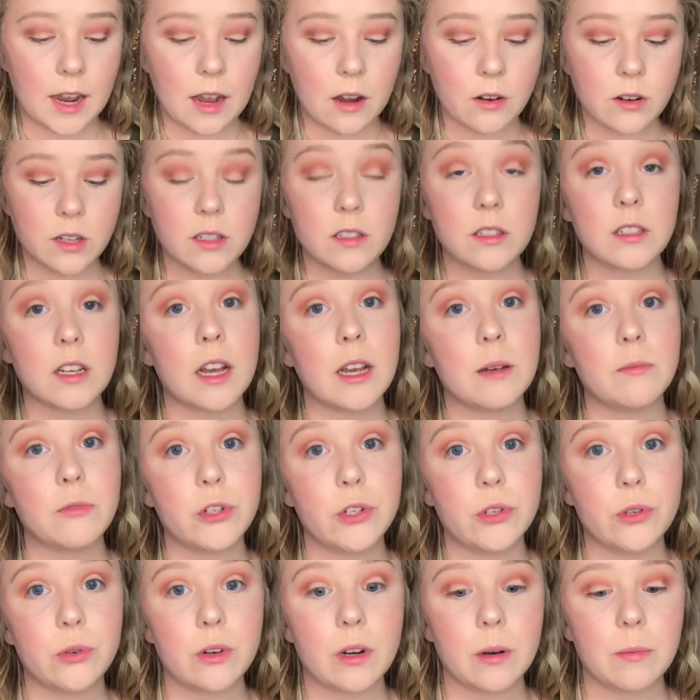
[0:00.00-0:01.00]
Now it's time
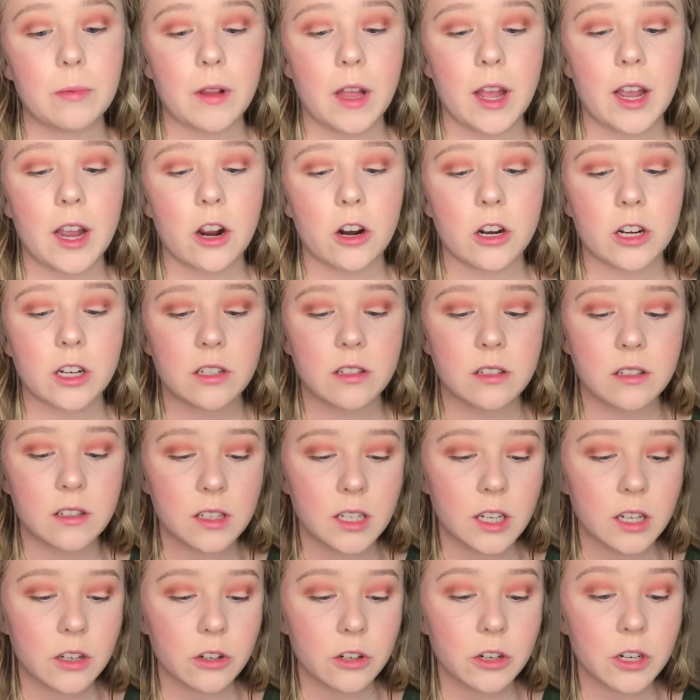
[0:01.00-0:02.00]
to apply our
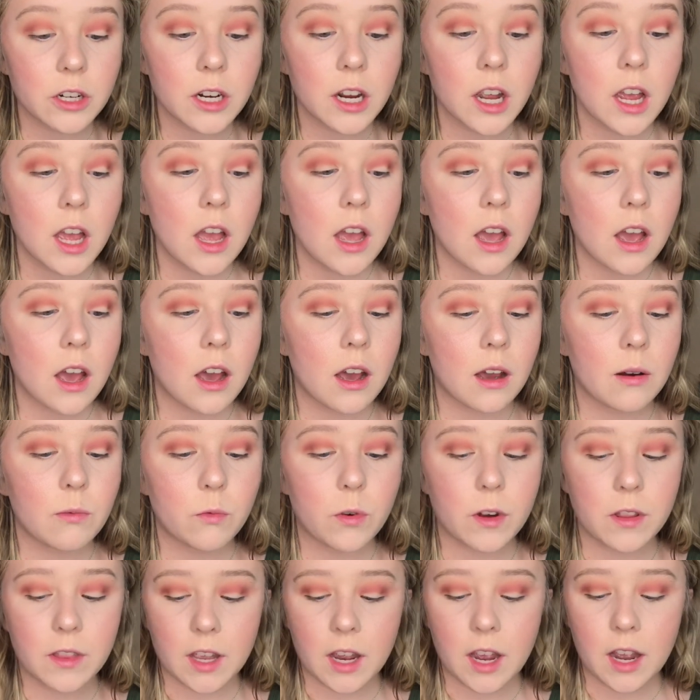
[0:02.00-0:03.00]
concealer.
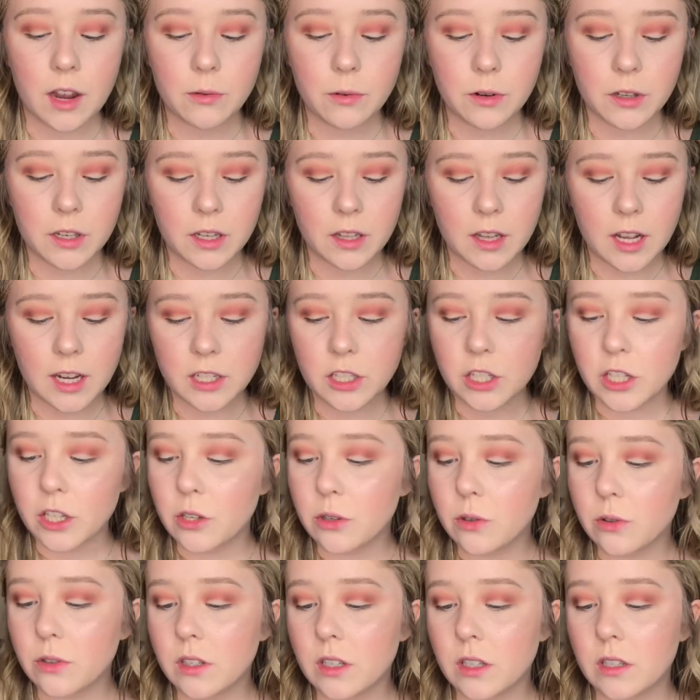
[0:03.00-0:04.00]
One that I really like to
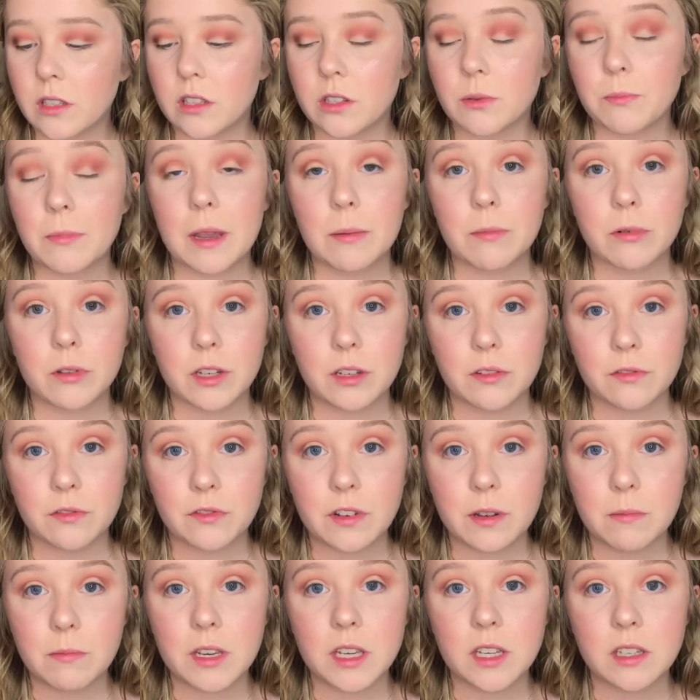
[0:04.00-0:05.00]
use is the Maybelline
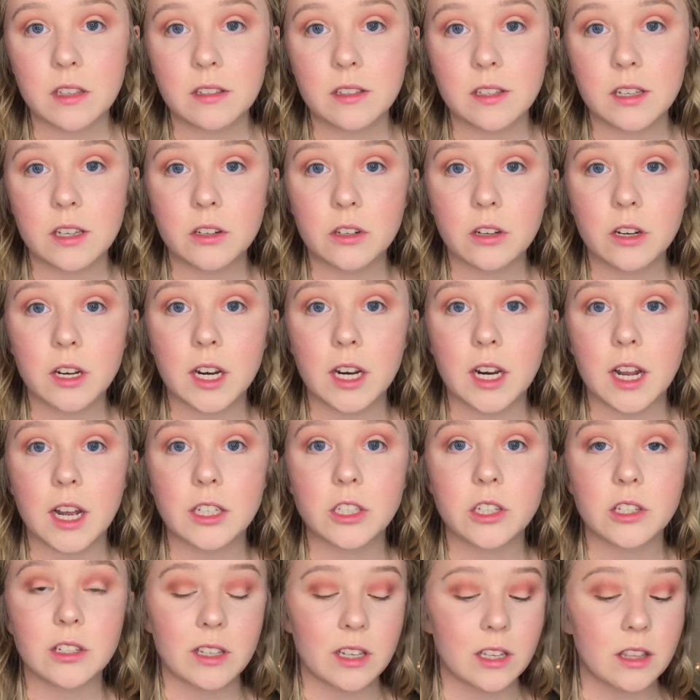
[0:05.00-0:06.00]
Fit Me concealer, and I
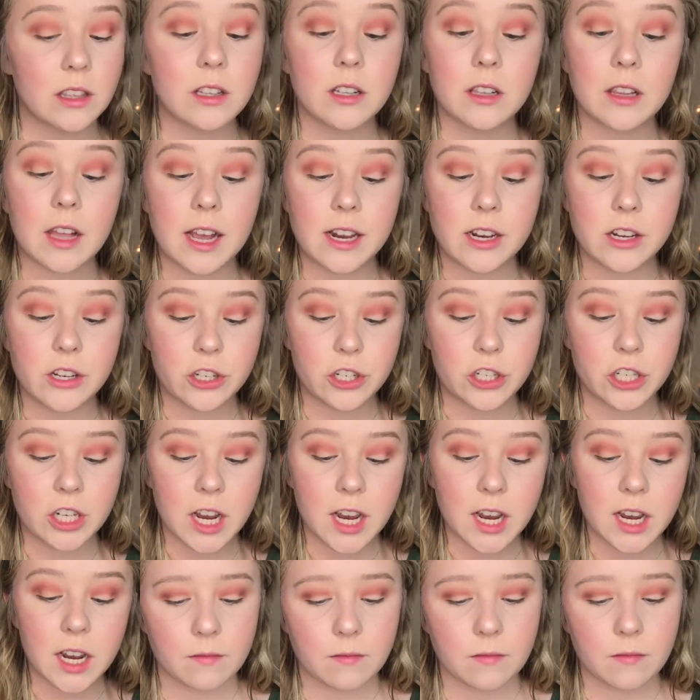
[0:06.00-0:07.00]
just get the lightest
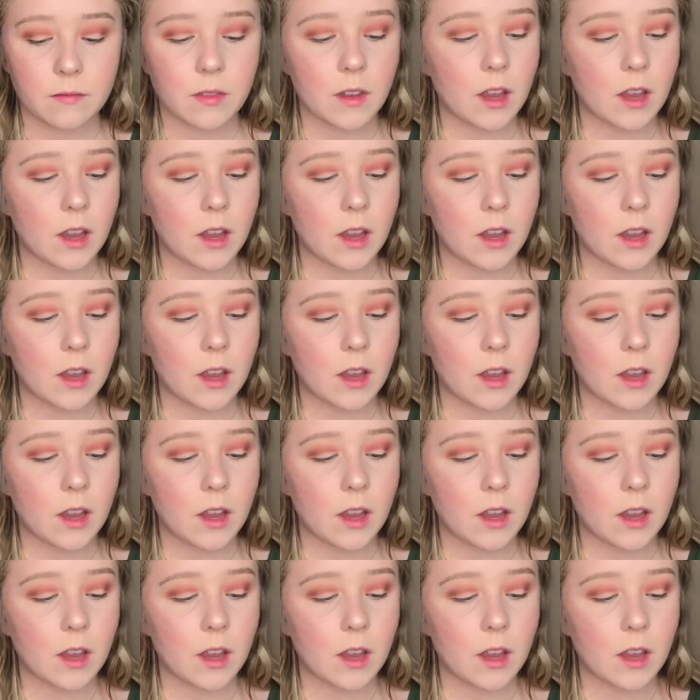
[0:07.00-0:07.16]
shade.